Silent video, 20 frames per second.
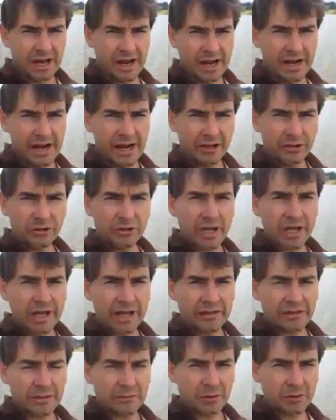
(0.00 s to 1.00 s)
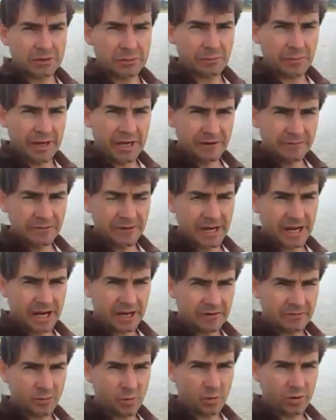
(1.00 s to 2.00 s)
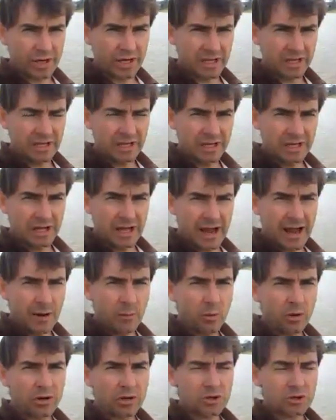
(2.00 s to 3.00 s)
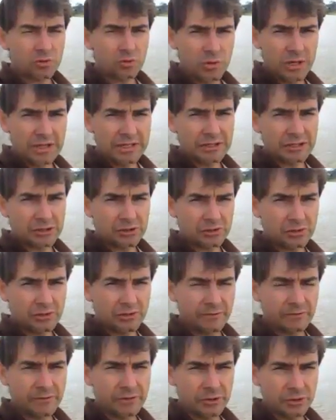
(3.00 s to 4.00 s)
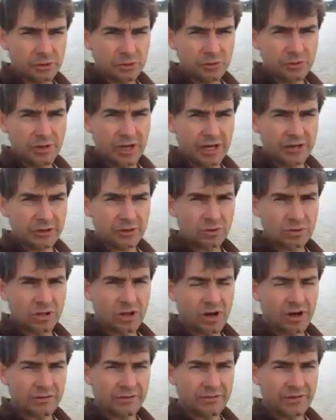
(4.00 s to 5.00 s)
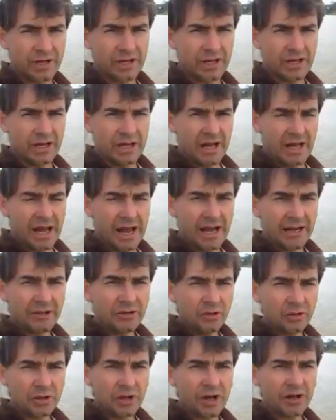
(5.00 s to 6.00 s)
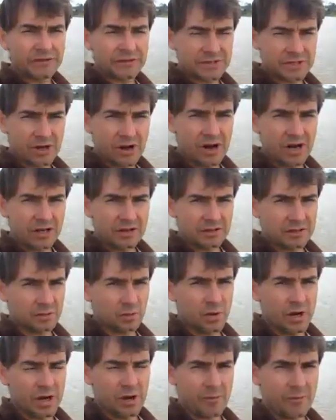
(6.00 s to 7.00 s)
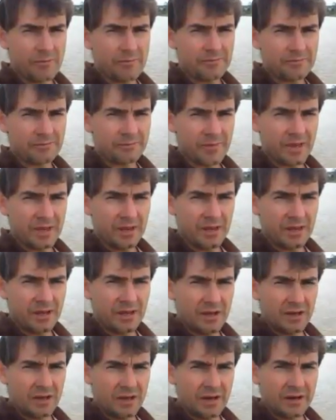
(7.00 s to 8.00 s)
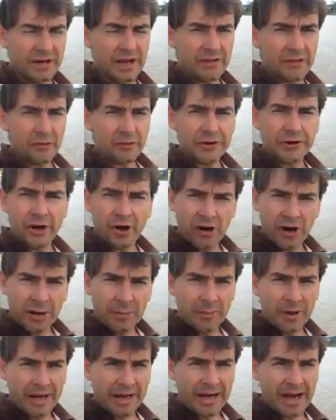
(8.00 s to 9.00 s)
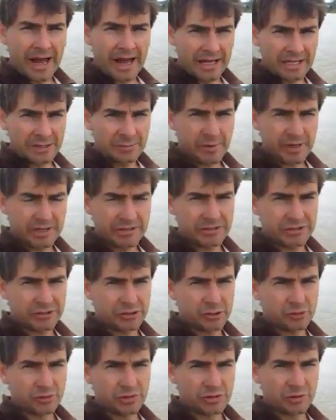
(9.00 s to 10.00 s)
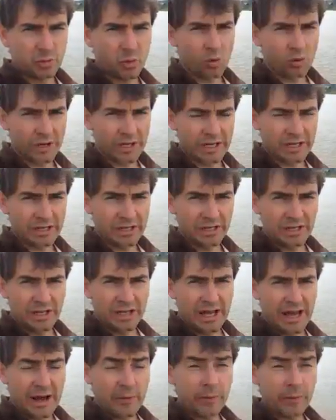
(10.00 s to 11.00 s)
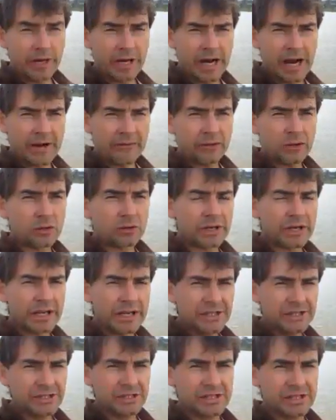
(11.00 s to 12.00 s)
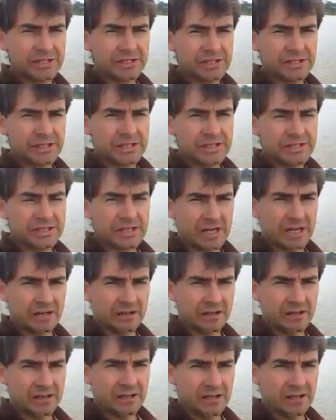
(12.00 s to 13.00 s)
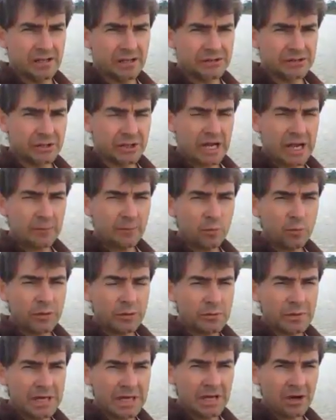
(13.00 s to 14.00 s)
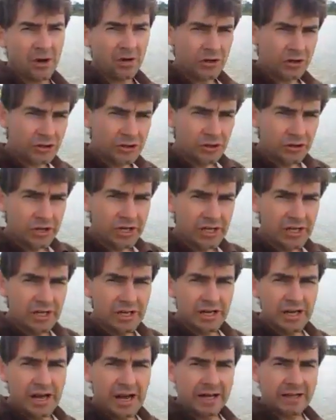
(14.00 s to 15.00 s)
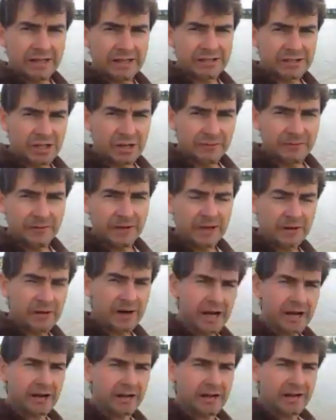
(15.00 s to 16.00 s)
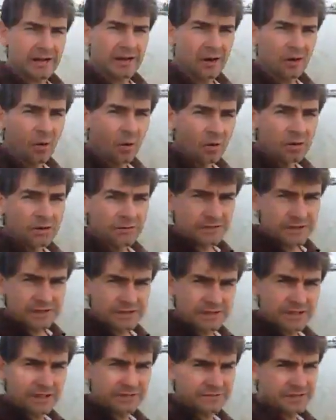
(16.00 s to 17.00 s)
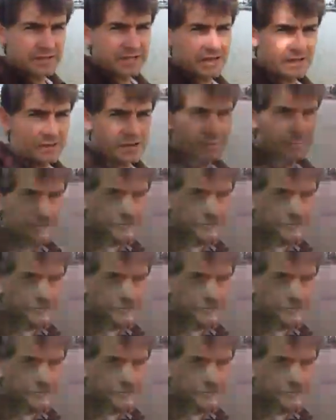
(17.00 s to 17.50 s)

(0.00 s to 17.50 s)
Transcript: and how you can get the most benefit out of walking and what it can really do for you and your life and your lifestyle as well. Now, there are 9 main aspects to do with walking, and we're going to have a look at each of these in detail. So come with me on a journey and let's go figure out all of this stuff together.